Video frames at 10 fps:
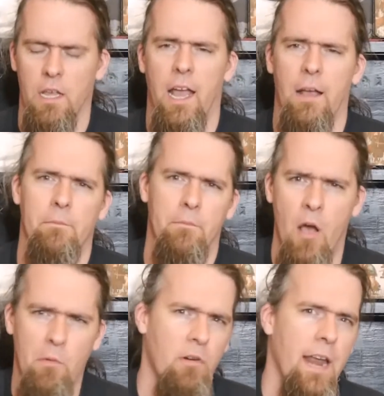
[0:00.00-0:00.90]

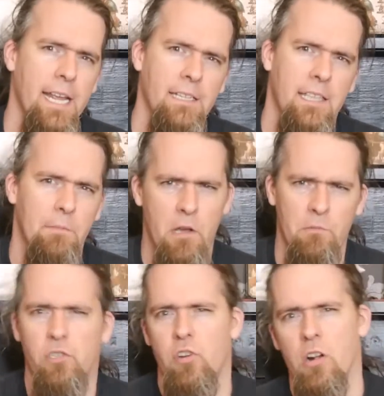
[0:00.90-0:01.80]
upgrades, they
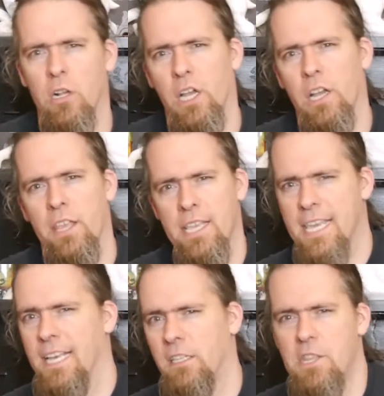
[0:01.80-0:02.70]
become stronger, they
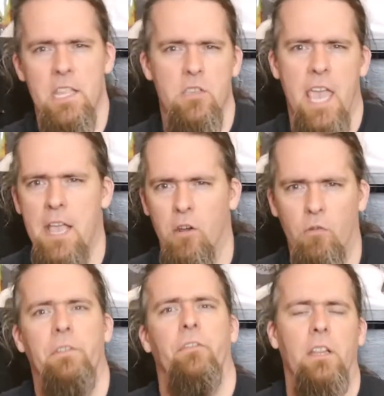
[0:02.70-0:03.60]
kill, and then you get
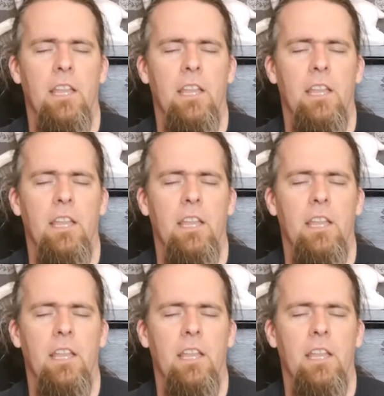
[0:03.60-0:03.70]
glory for it.